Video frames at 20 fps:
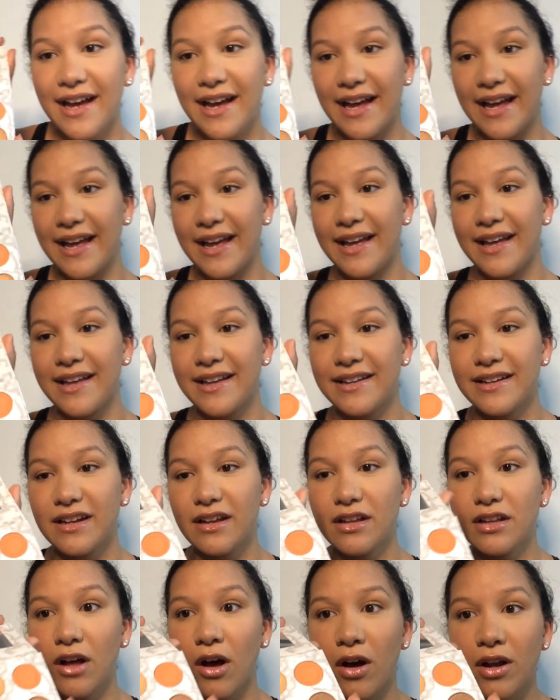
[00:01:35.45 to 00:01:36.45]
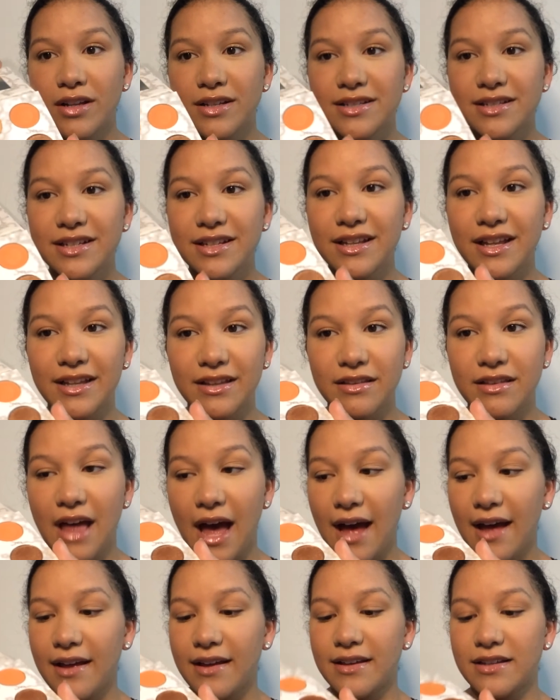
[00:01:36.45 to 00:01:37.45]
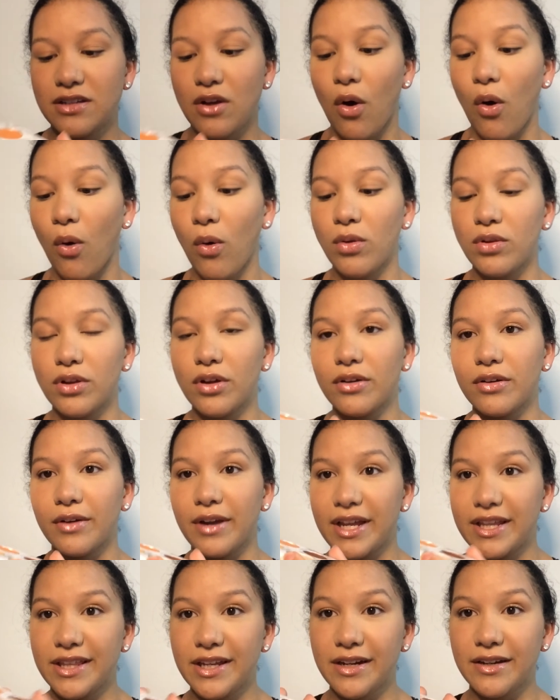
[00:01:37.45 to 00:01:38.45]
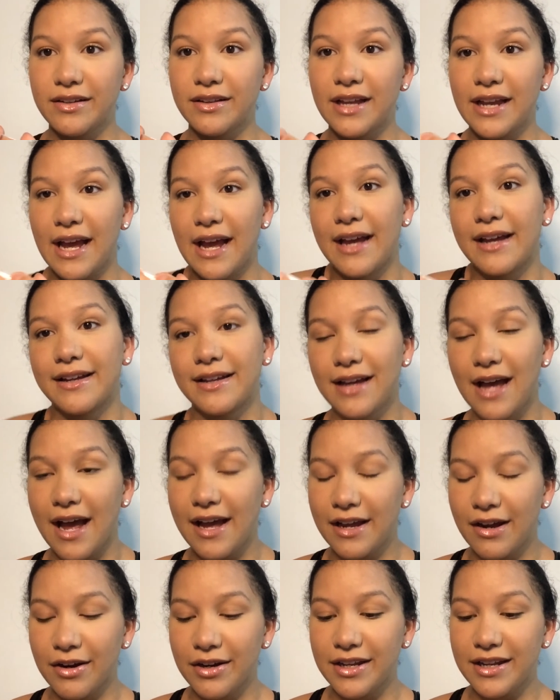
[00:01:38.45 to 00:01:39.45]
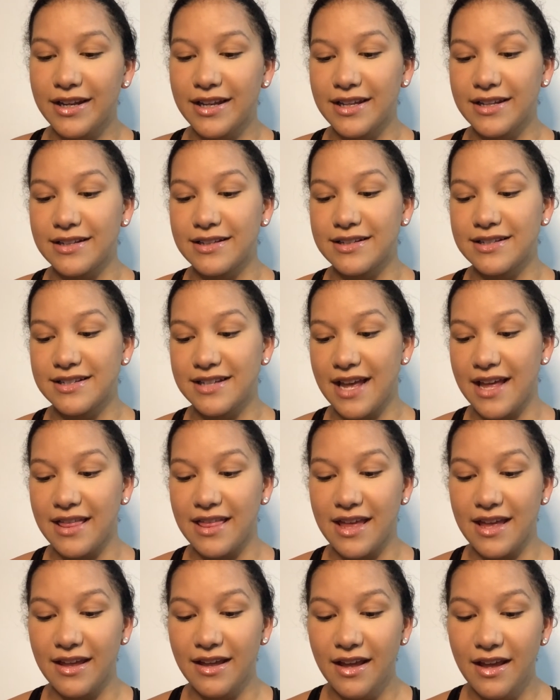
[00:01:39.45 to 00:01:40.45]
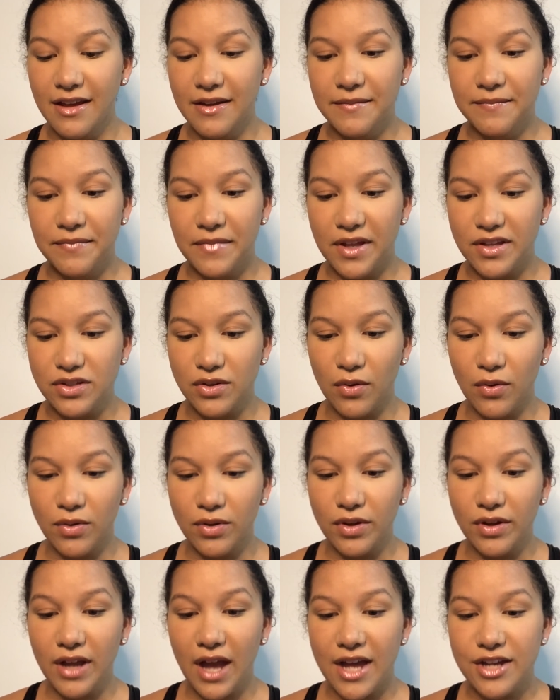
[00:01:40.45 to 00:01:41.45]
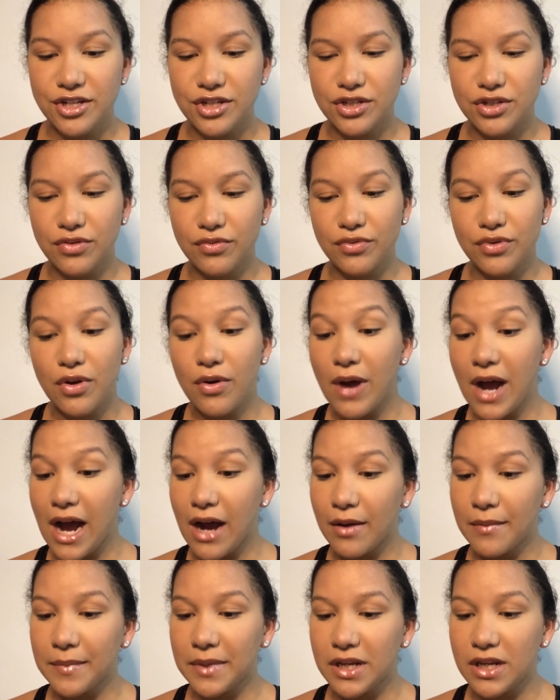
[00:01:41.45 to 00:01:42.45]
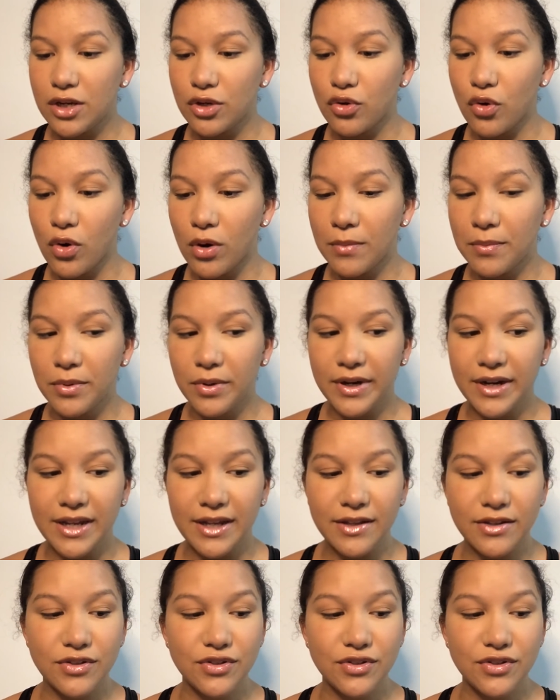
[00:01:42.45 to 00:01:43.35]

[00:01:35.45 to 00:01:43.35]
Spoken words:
And honestly, like, that is a whole look right there. Like, I already can say that it's a whole look. I just don't know how I'm gonna incorporate it.